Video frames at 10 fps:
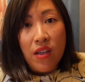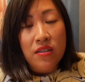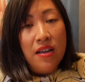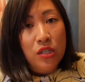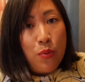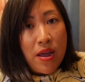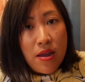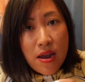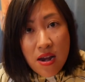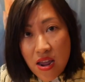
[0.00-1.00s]
takes away
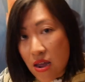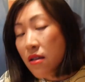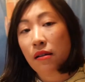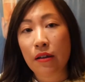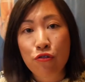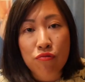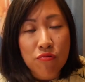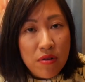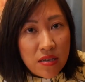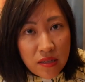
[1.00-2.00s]
any
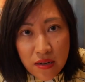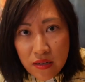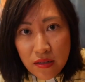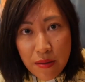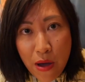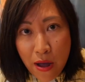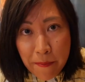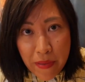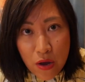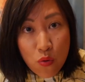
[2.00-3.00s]
greasiness there
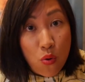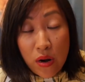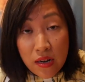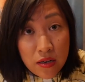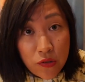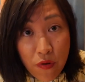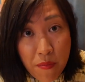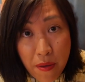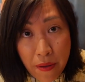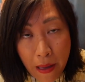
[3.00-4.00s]
might be or oiliness from
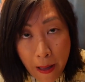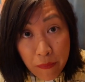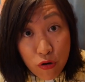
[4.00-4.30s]
the uh,